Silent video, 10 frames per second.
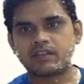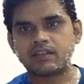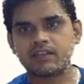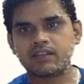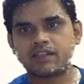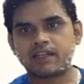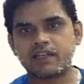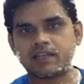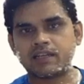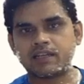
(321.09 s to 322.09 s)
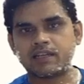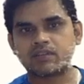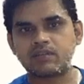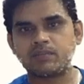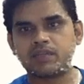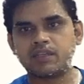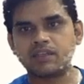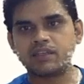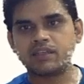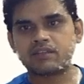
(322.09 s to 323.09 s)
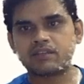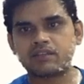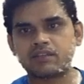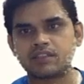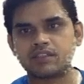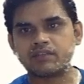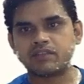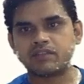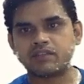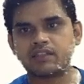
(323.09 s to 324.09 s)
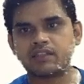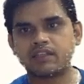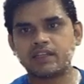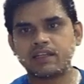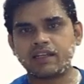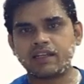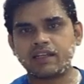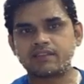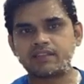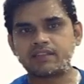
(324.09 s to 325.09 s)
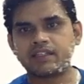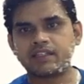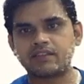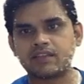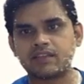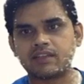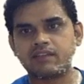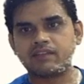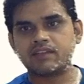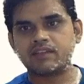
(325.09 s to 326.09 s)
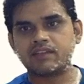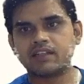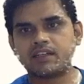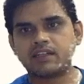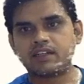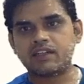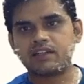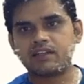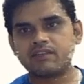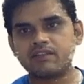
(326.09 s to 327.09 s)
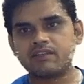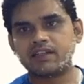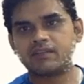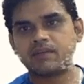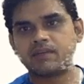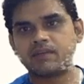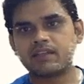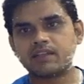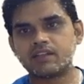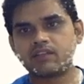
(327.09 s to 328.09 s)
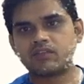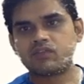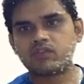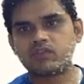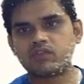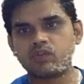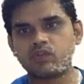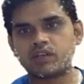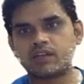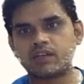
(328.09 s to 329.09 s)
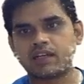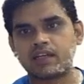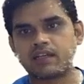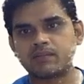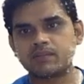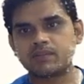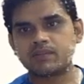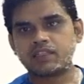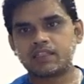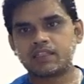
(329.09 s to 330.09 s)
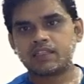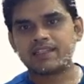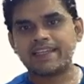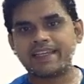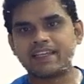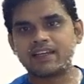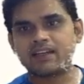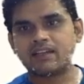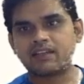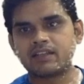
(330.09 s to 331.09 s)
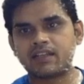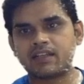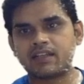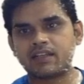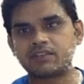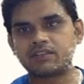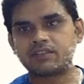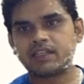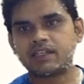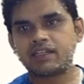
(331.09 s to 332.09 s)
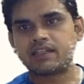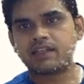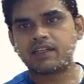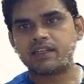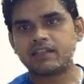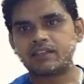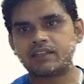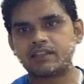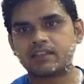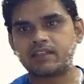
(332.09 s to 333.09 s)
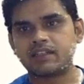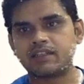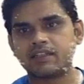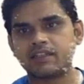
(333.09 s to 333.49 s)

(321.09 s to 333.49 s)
then times B is 61 and C is 11 divided by 4 times the area, that is 330.